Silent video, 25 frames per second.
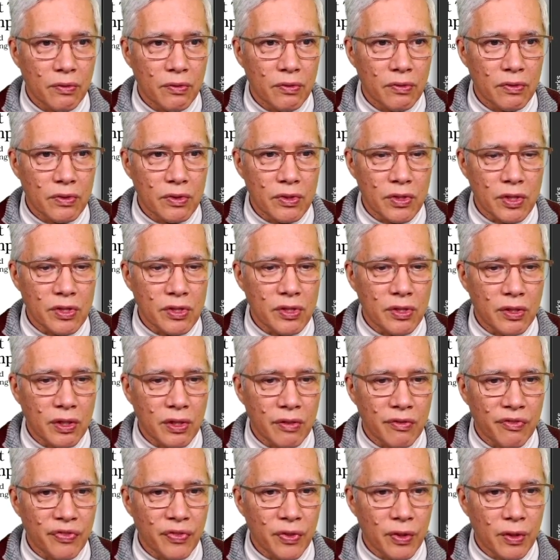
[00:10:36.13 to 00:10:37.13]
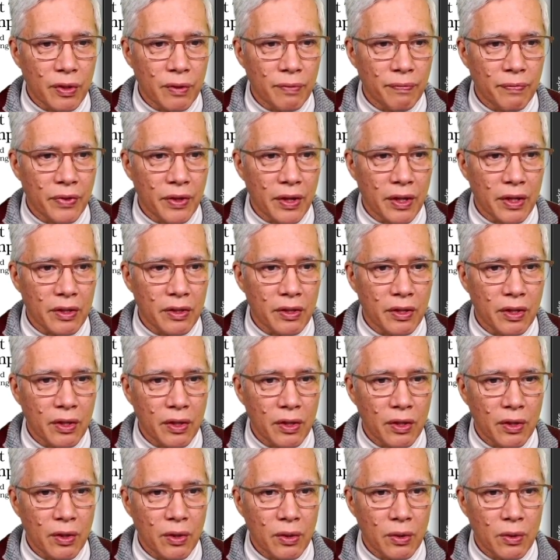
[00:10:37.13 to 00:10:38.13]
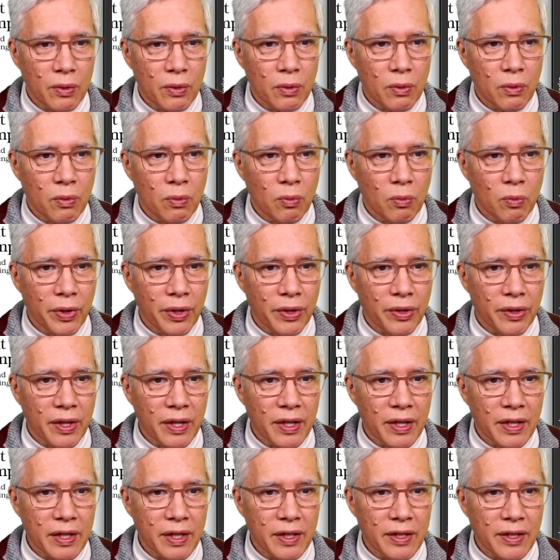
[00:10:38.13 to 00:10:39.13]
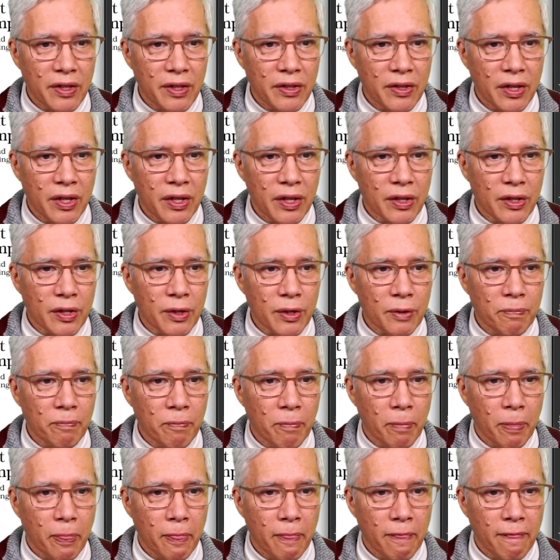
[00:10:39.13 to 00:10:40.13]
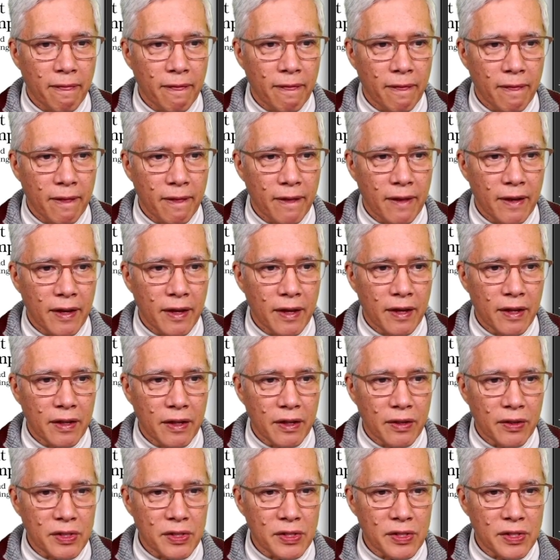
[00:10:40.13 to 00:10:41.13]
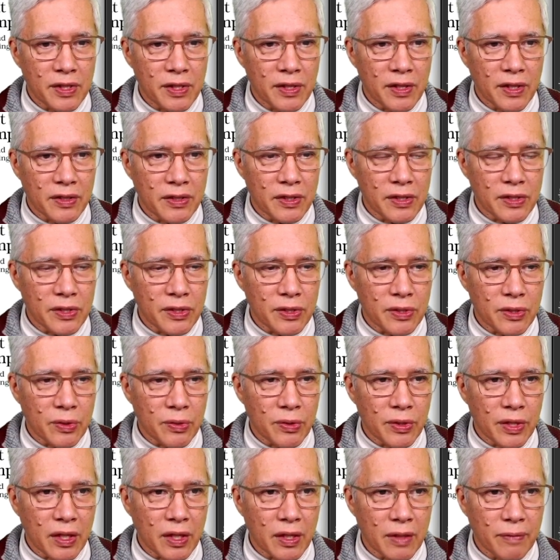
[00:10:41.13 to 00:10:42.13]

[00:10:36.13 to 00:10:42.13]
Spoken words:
just to confirm that we're getting down here, and you can see that this is green.